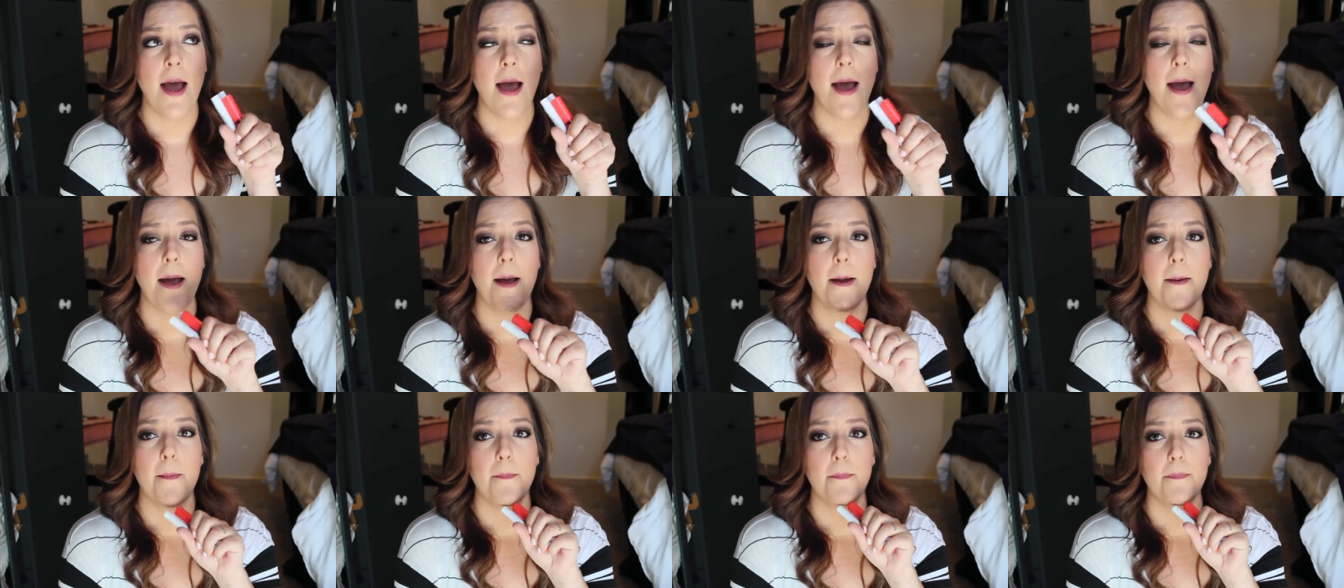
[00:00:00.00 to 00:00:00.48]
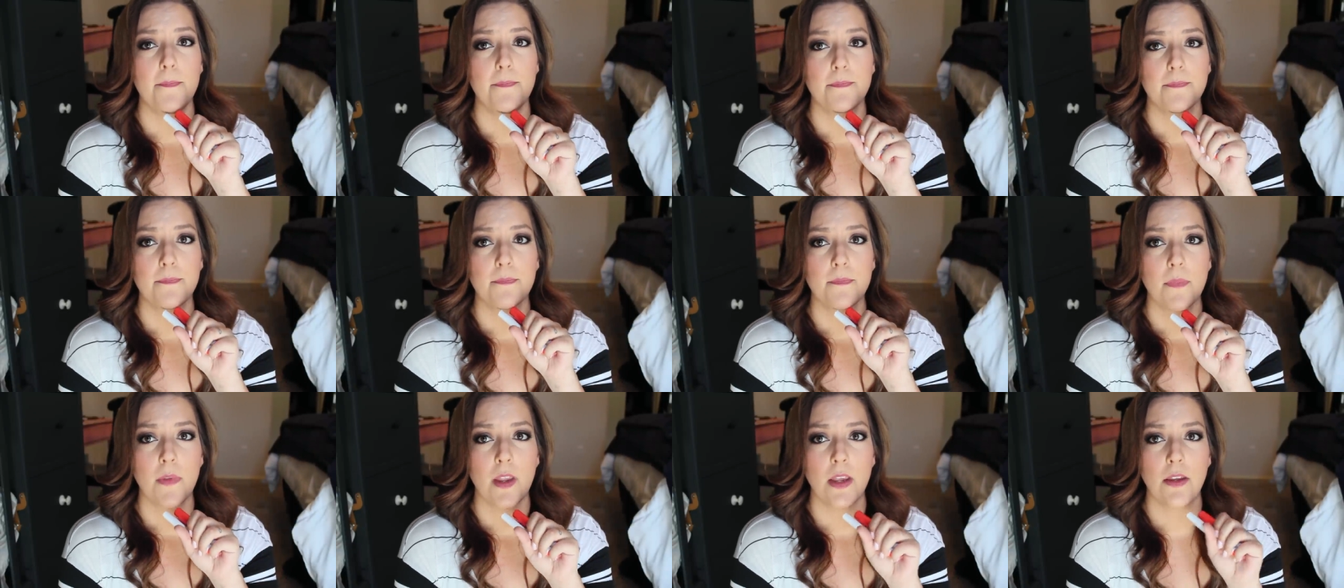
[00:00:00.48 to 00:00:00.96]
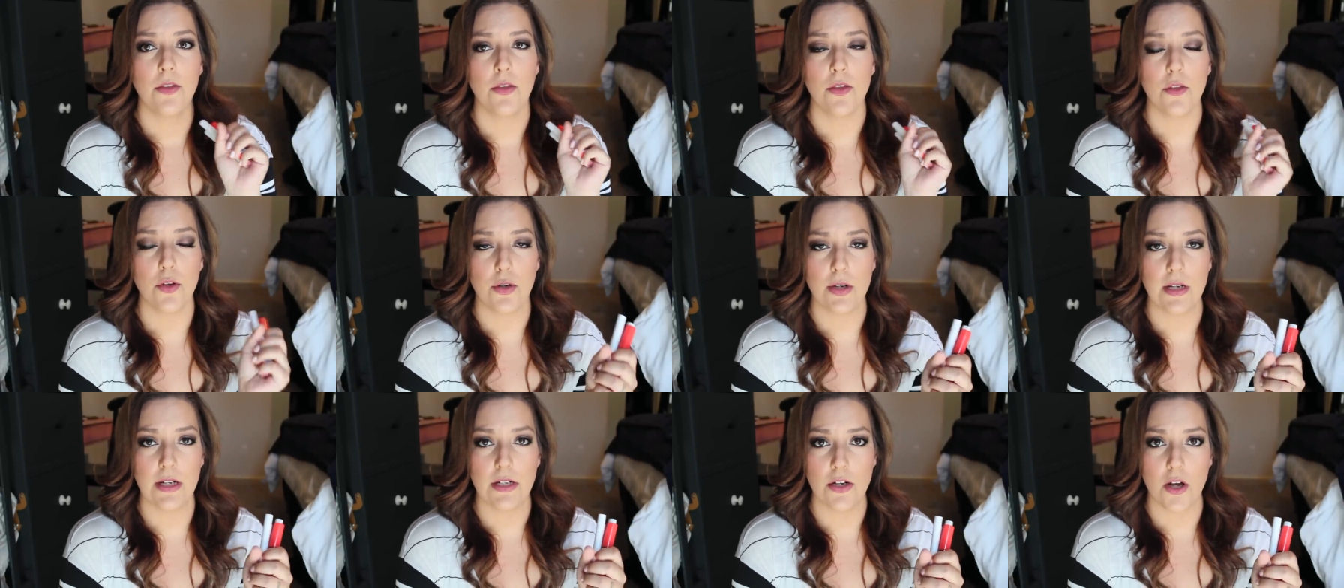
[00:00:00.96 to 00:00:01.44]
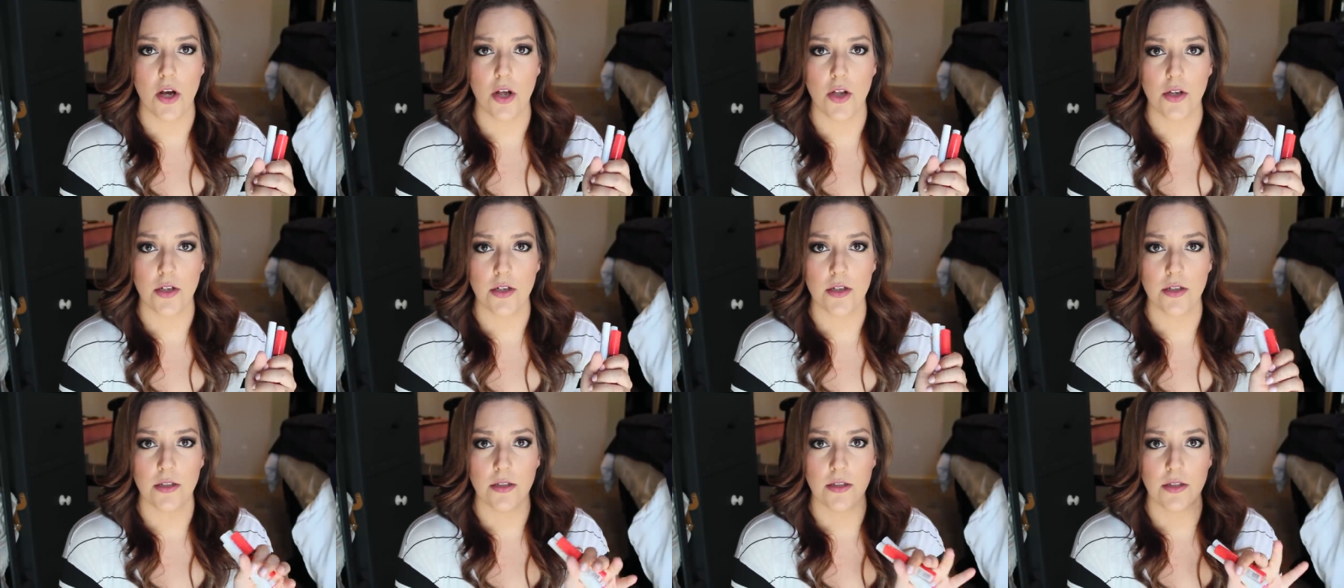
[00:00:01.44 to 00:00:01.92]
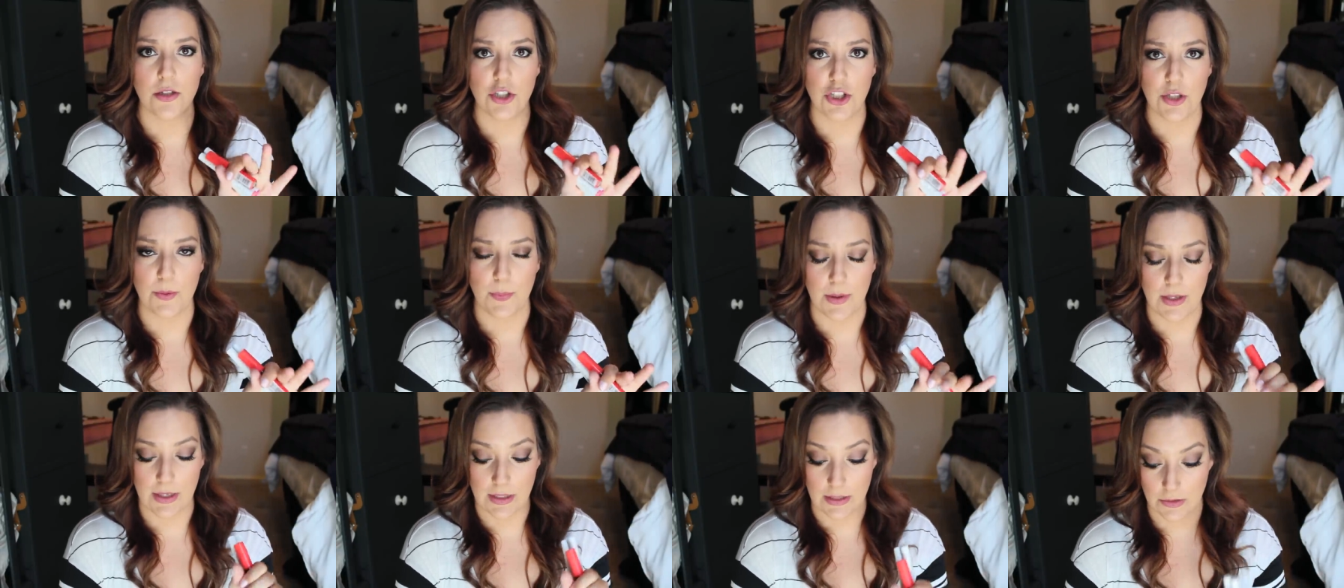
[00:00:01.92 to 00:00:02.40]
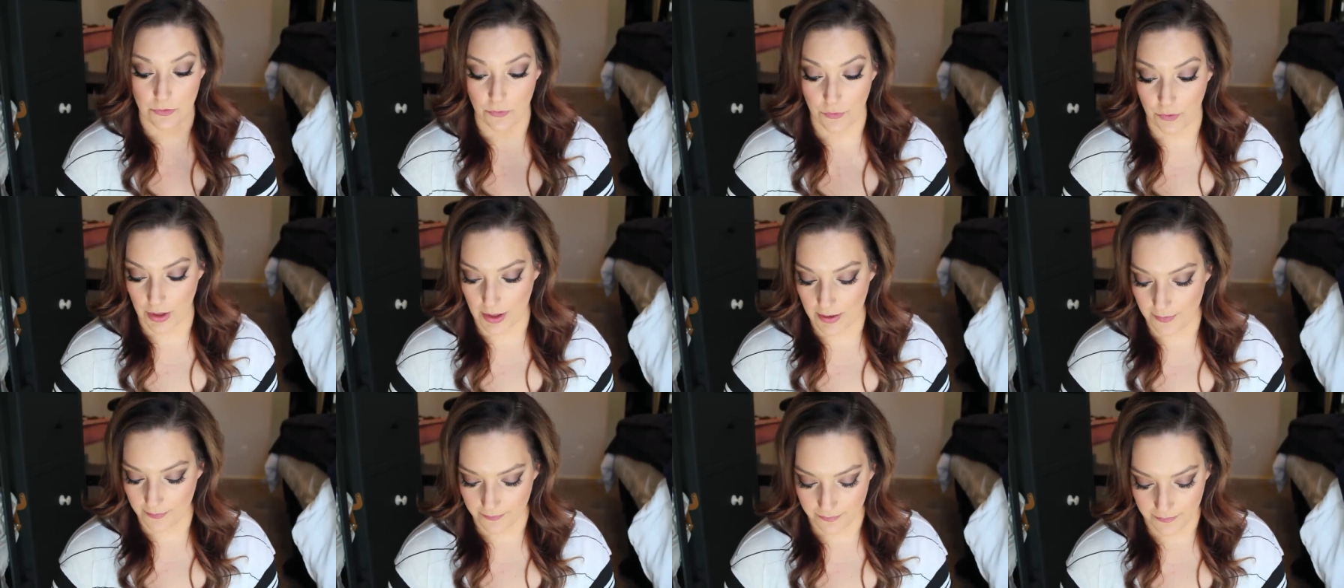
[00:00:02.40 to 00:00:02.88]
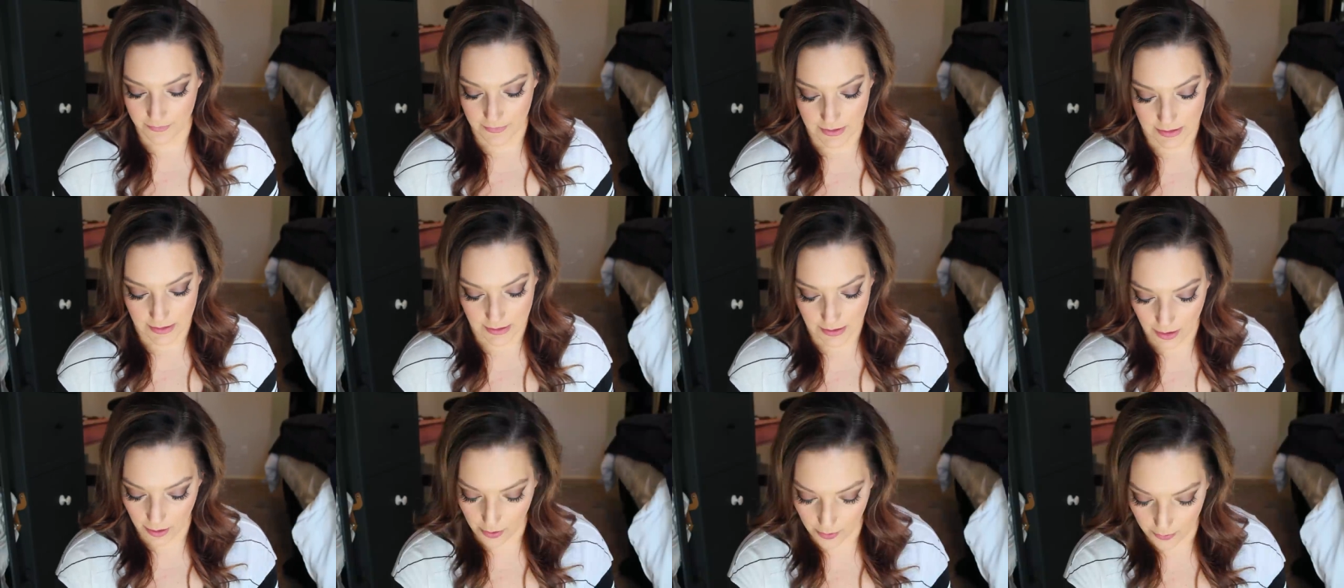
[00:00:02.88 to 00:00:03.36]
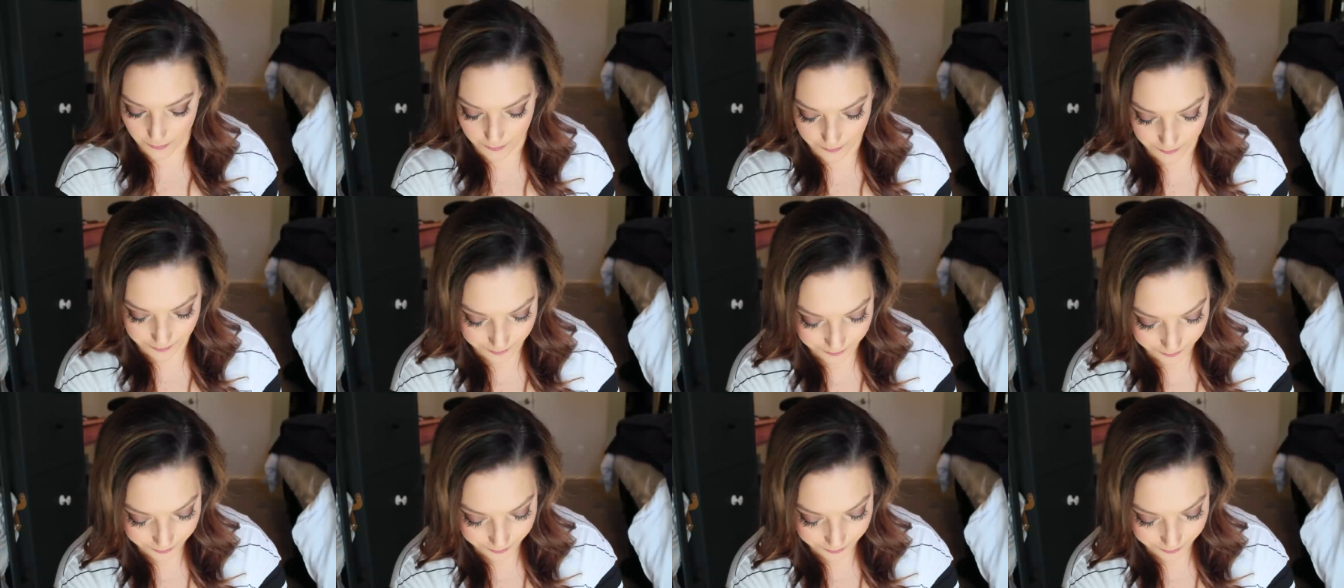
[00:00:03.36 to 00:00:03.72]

um, $30 shipping is free so